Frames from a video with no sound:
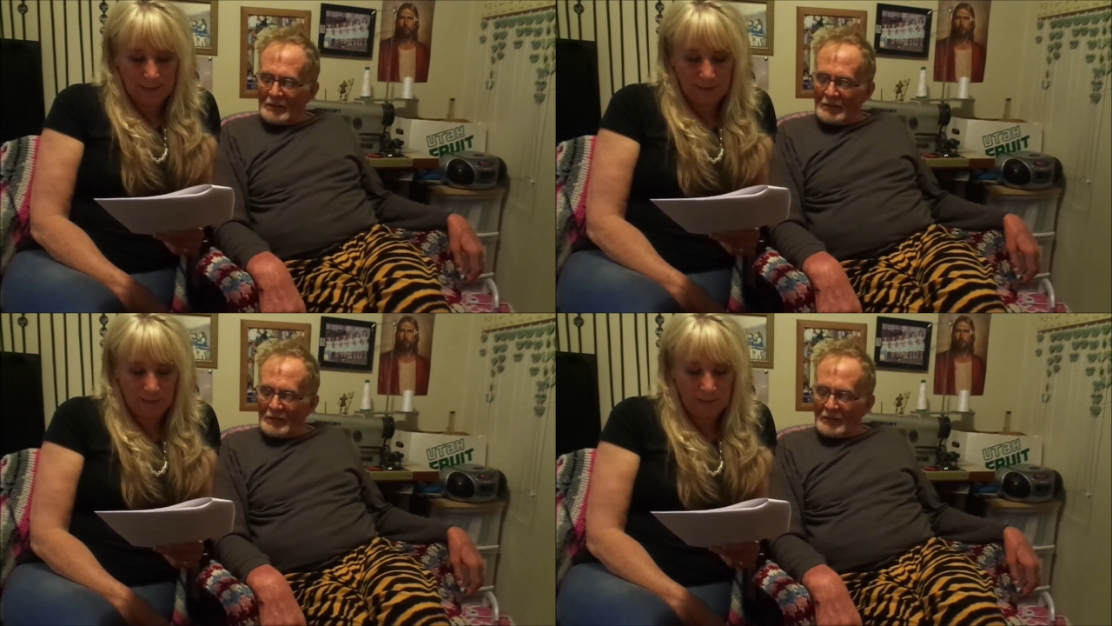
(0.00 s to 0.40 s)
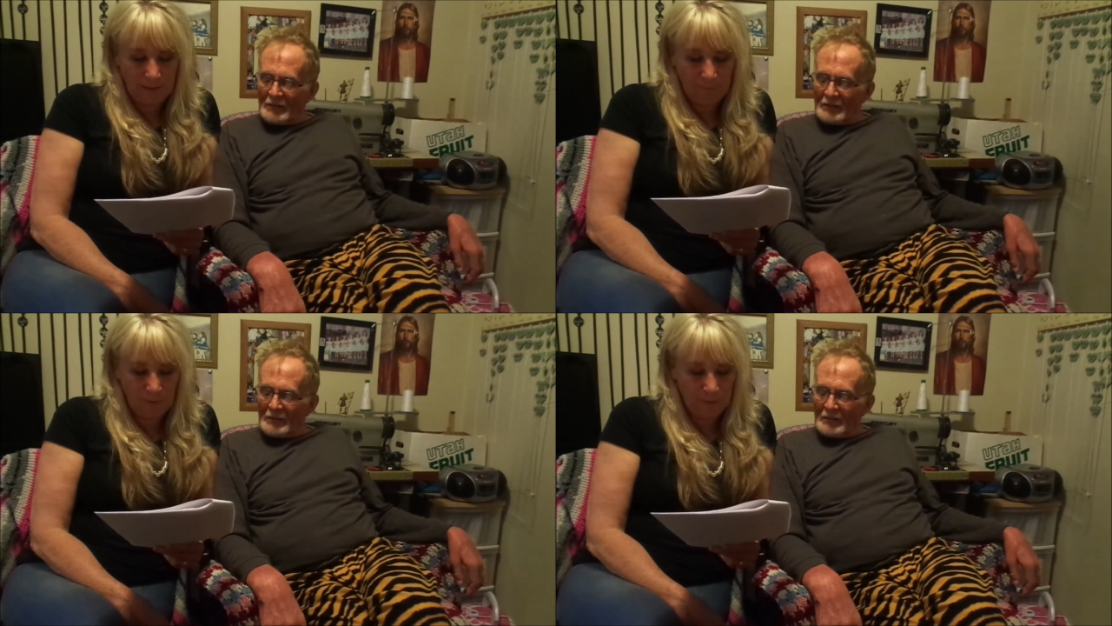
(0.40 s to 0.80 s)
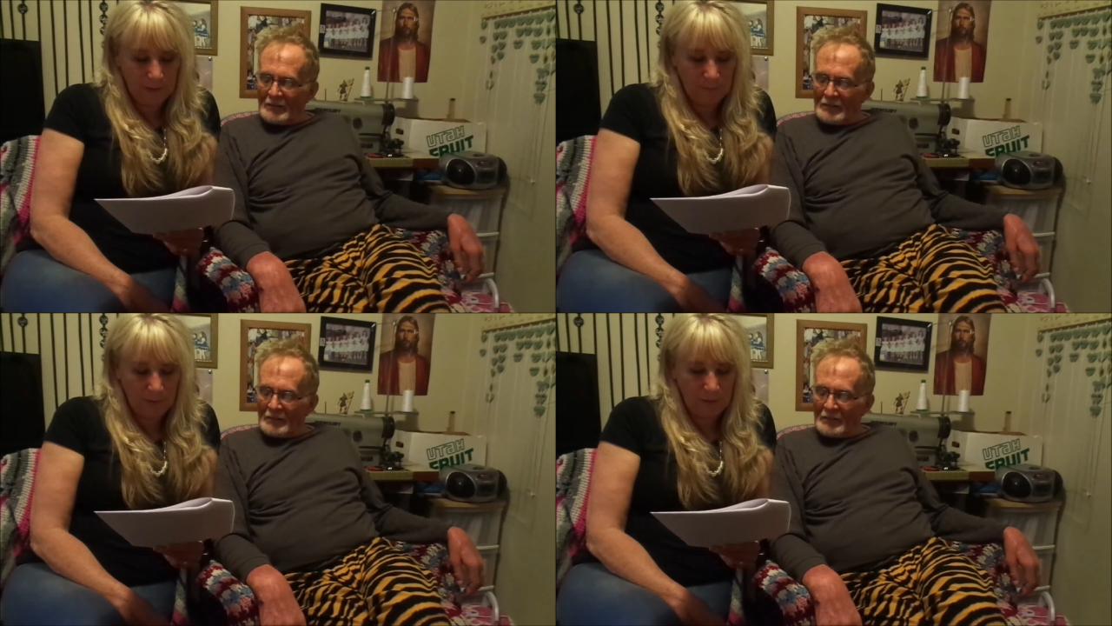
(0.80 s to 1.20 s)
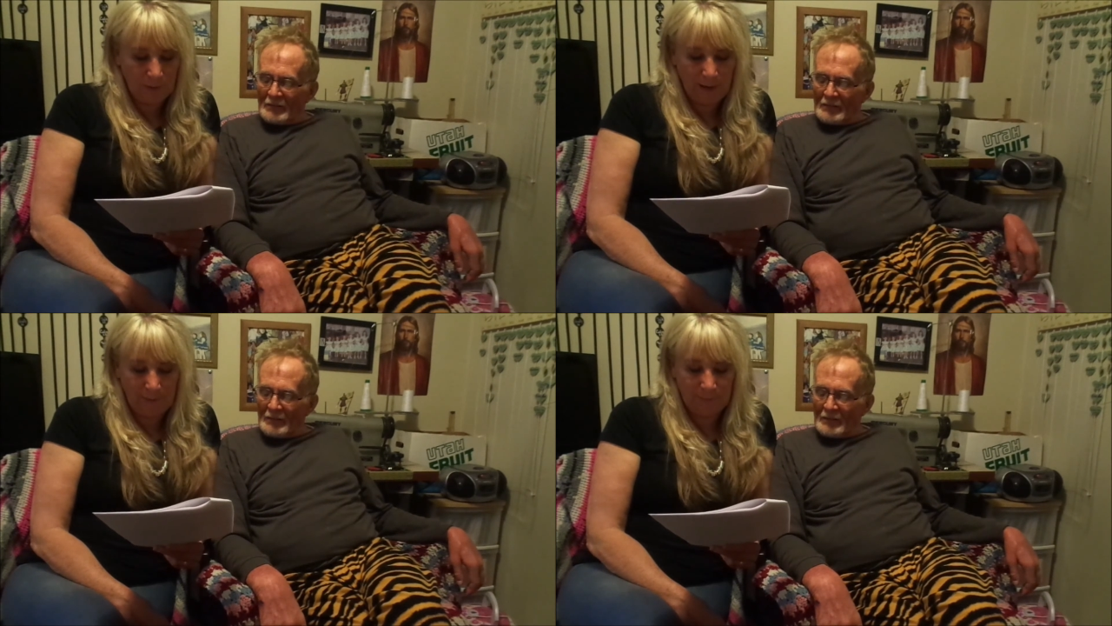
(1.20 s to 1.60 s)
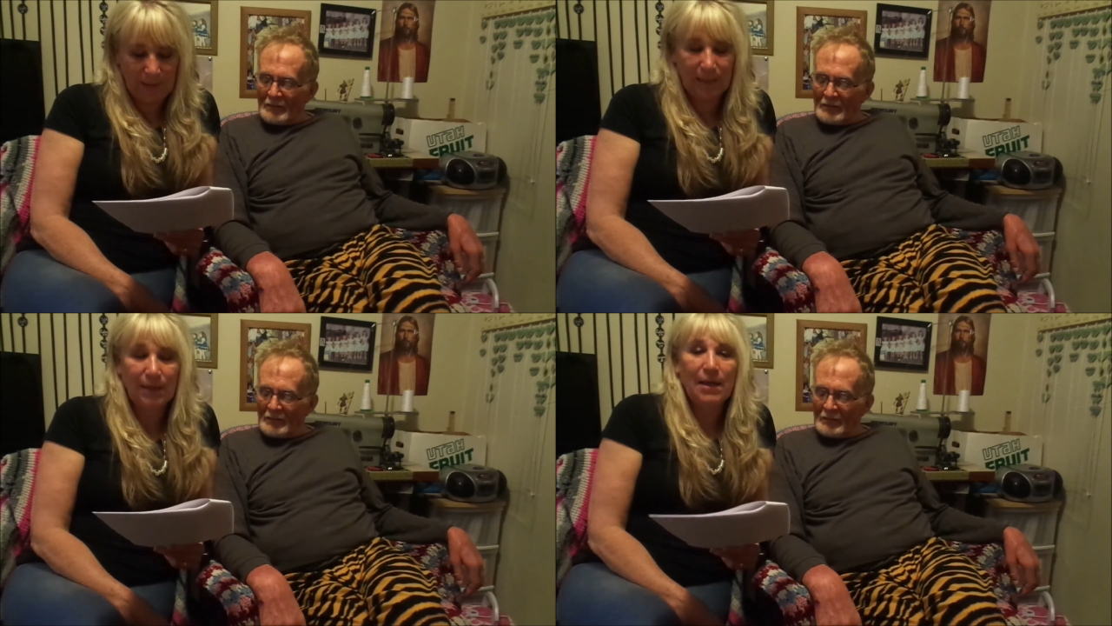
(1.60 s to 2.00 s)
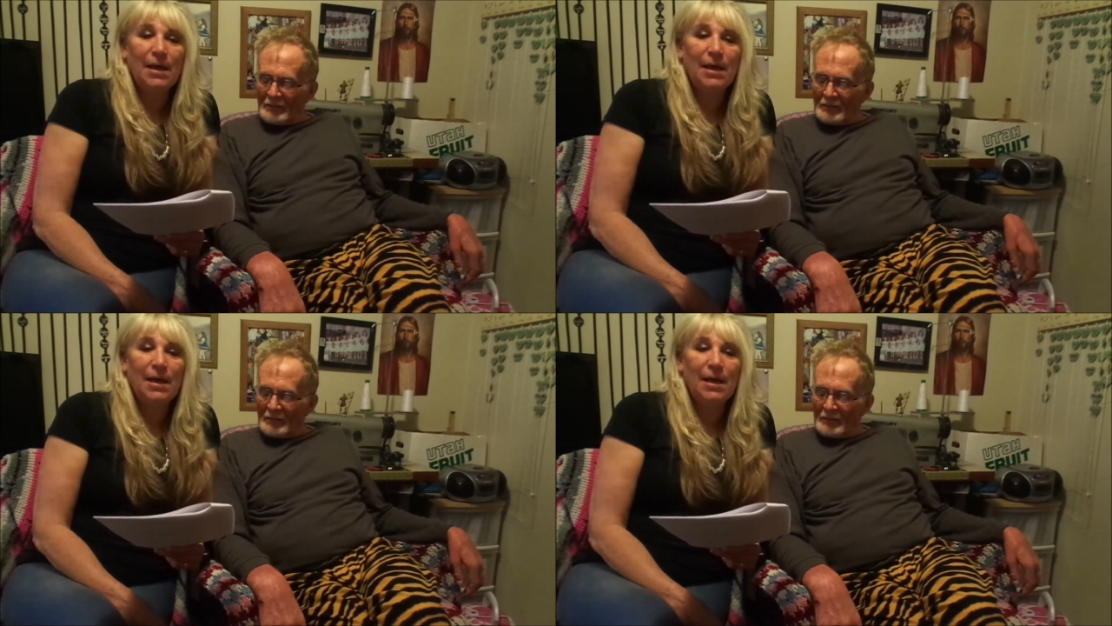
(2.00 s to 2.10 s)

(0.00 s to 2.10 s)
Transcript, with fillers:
Speaker 1: Looking forward to more crafting.